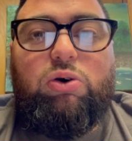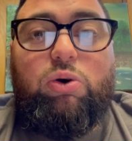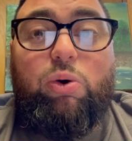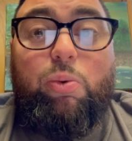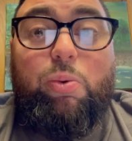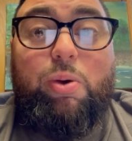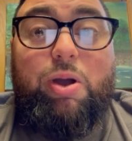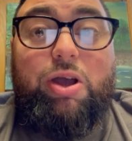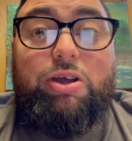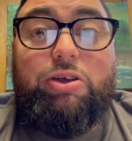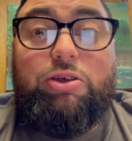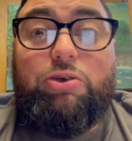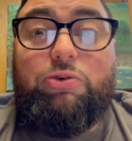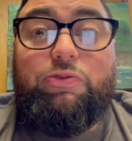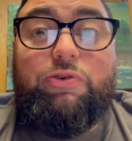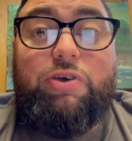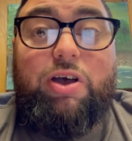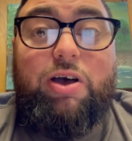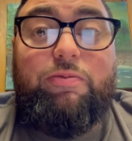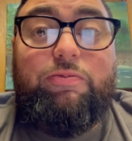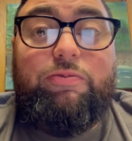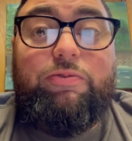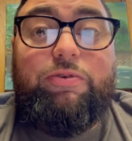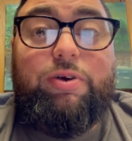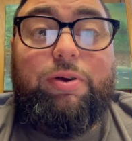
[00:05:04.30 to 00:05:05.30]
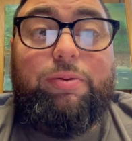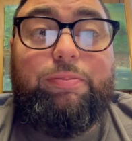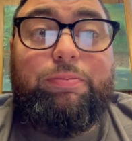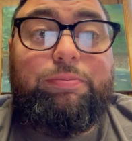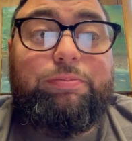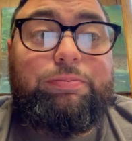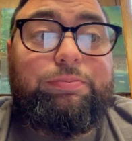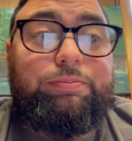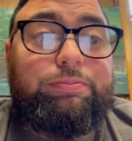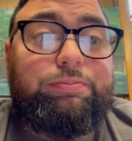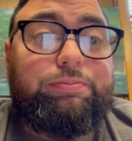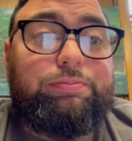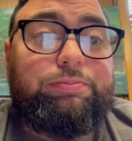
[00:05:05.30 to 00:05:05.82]
or where you've come from.
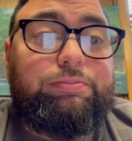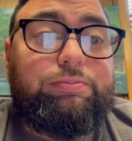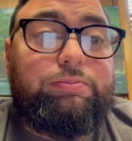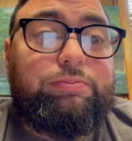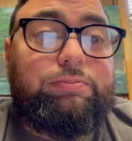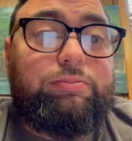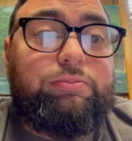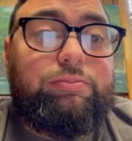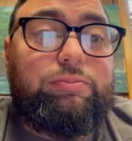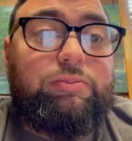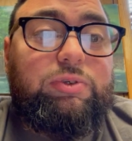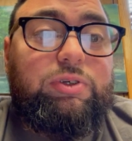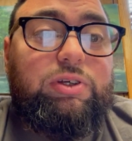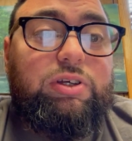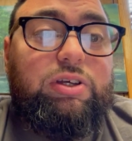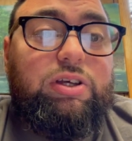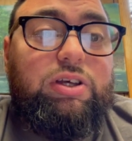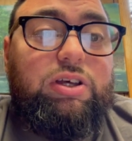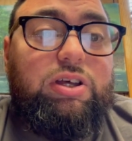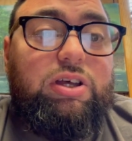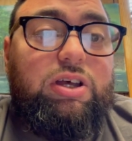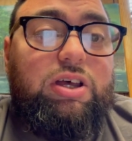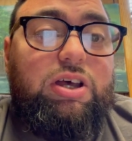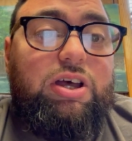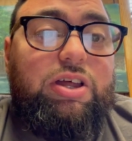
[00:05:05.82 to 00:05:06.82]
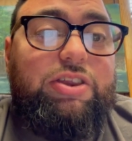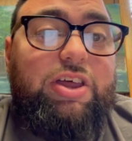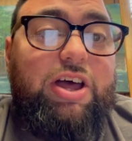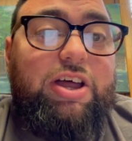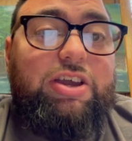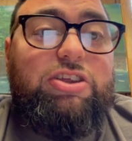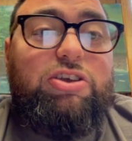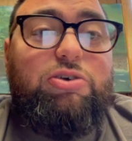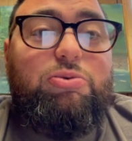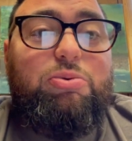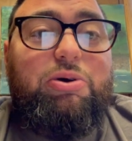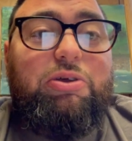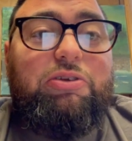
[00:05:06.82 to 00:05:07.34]
Then
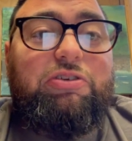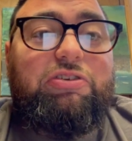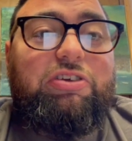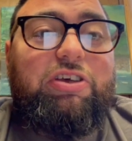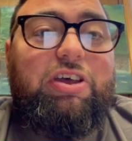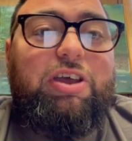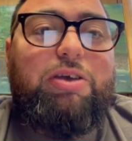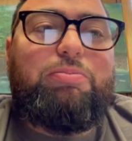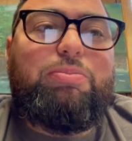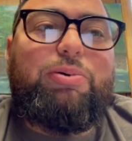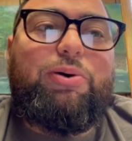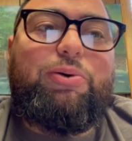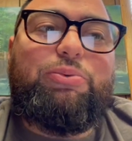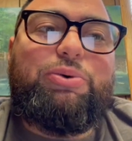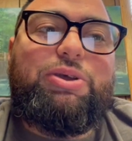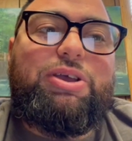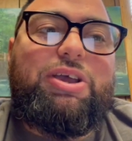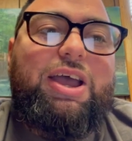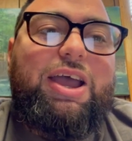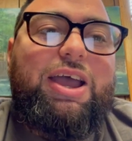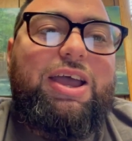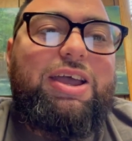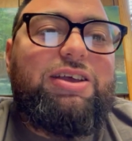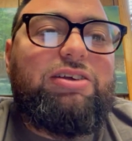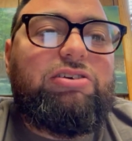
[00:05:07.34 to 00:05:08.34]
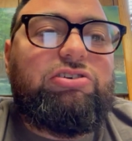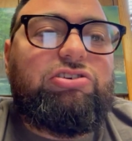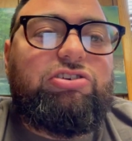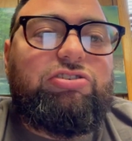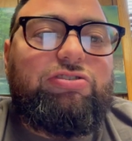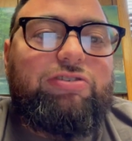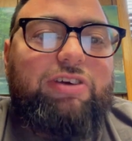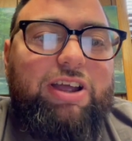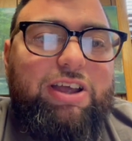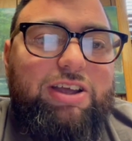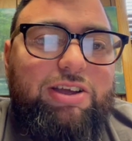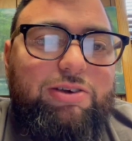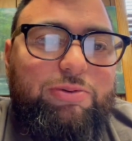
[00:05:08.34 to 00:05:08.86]
you will say, But we ate and
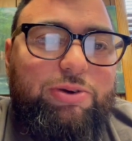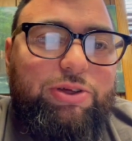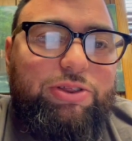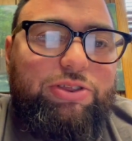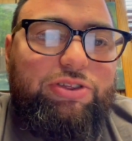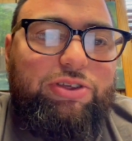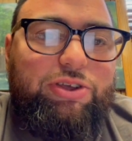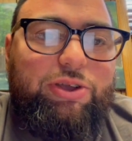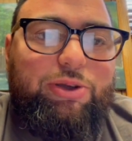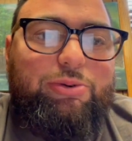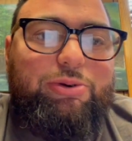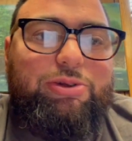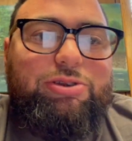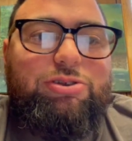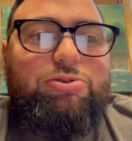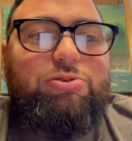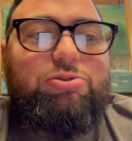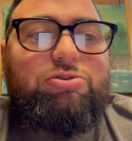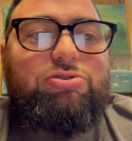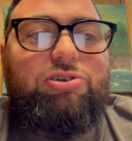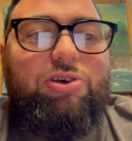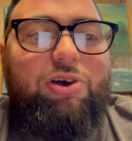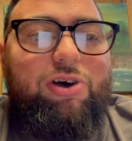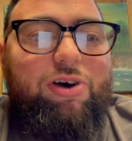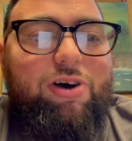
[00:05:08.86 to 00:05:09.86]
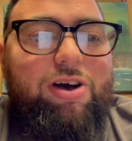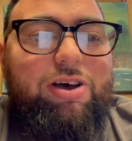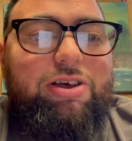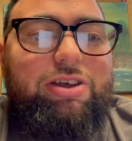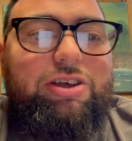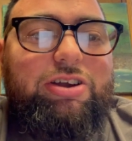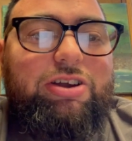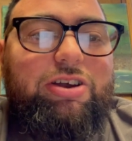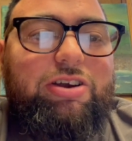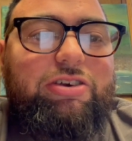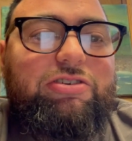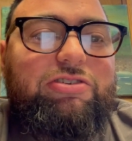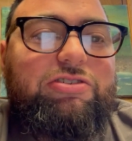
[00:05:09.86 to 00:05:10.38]
drank with you, and you taught
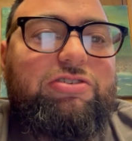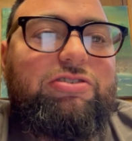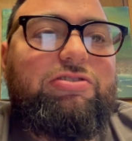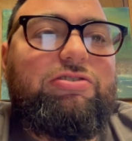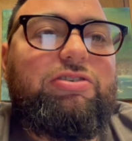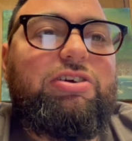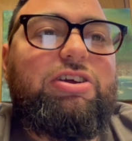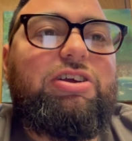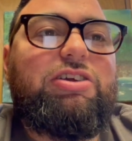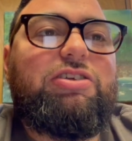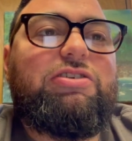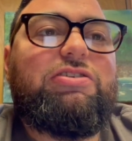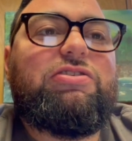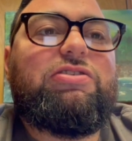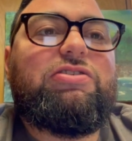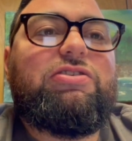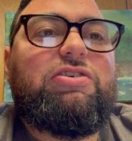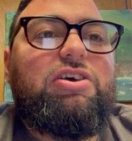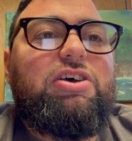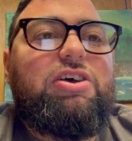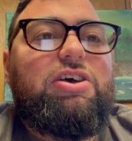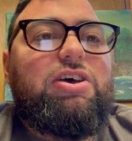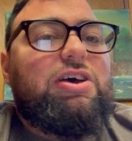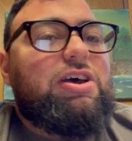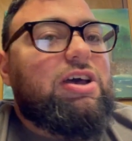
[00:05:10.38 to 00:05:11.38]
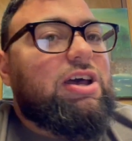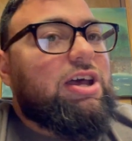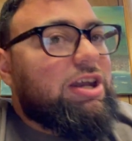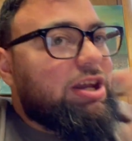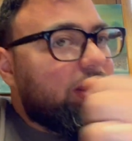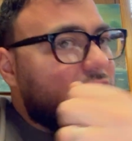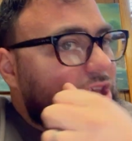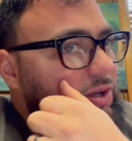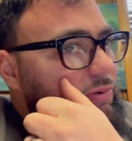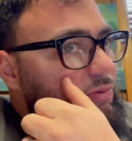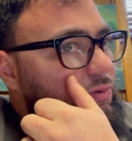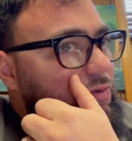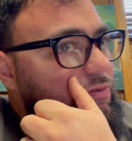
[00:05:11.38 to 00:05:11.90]
in our streets. And
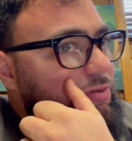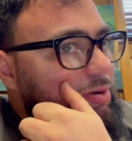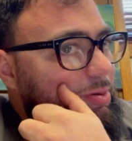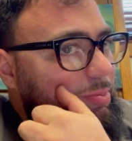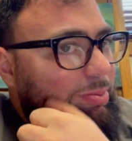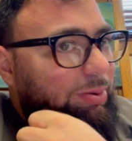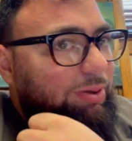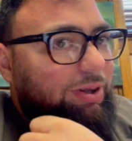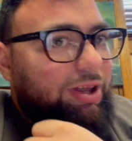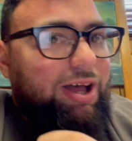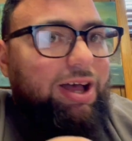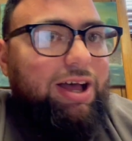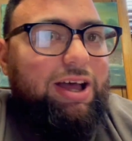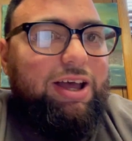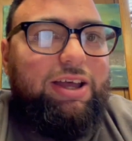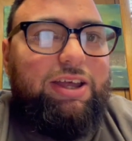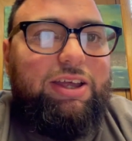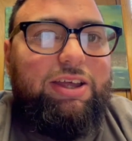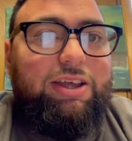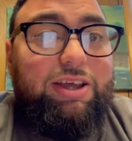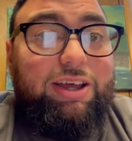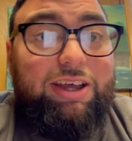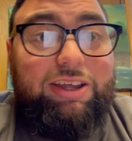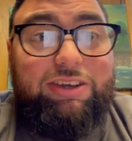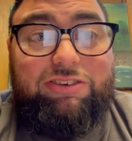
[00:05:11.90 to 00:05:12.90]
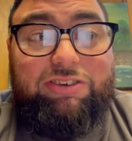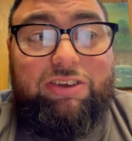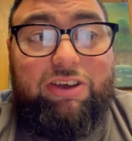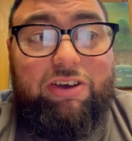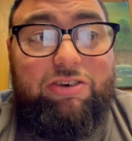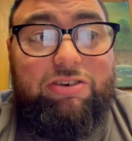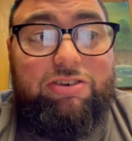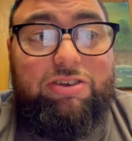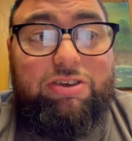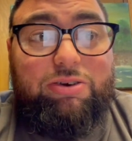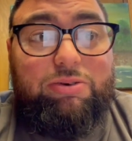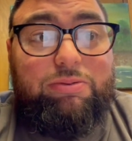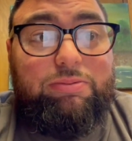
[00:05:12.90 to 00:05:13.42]
he will reply, I tell
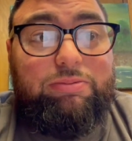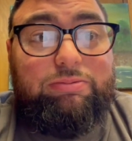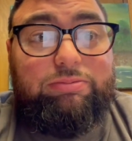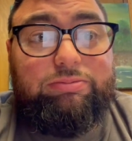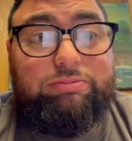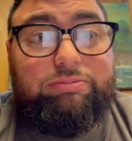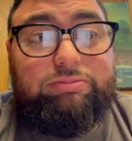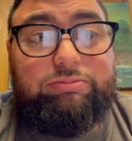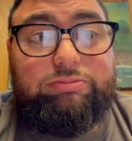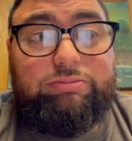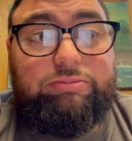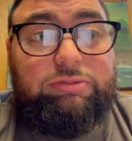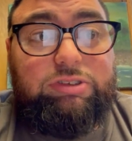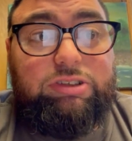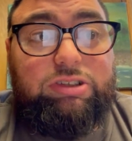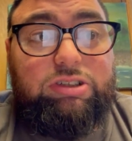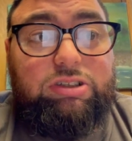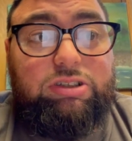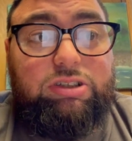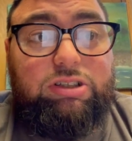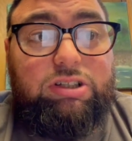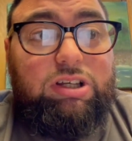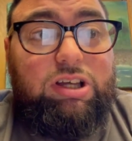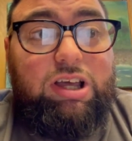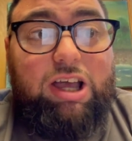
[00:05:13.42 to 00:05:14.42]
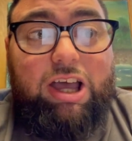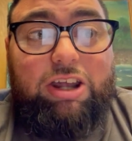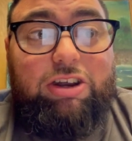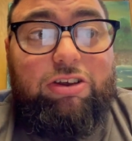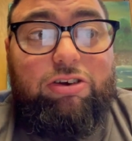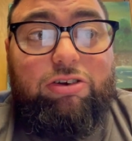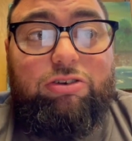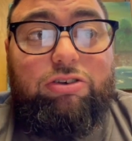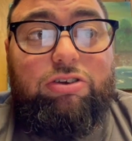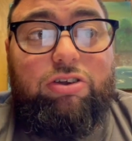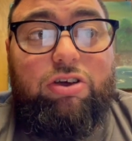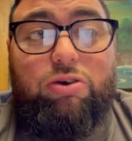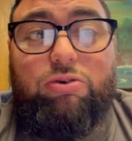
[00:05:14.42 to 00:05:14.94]
you, I
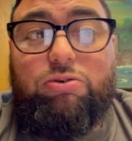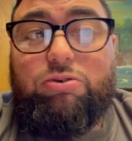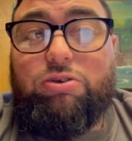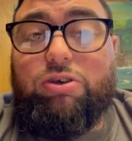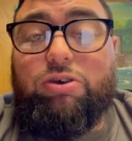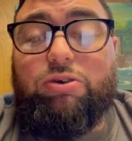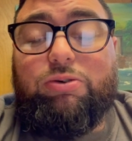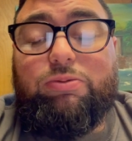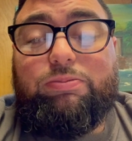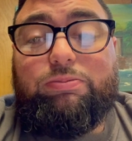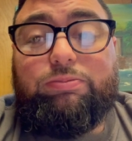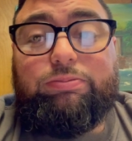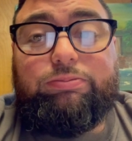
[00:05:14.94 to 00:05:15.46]
don't know you